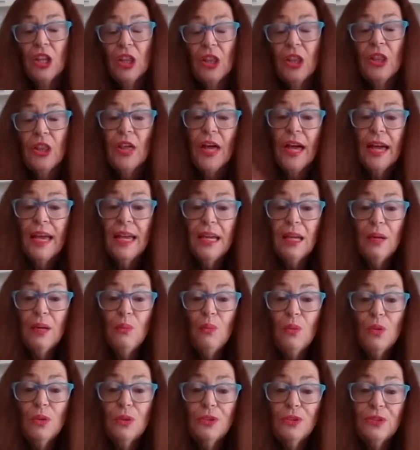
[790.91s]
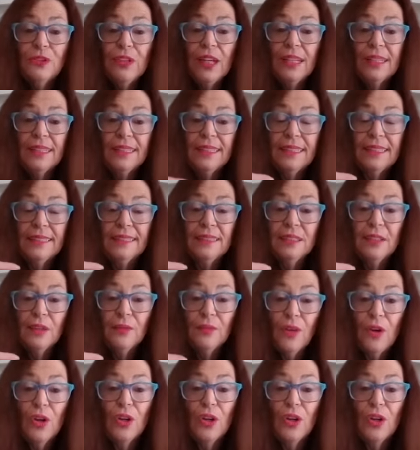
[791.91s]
they will send in the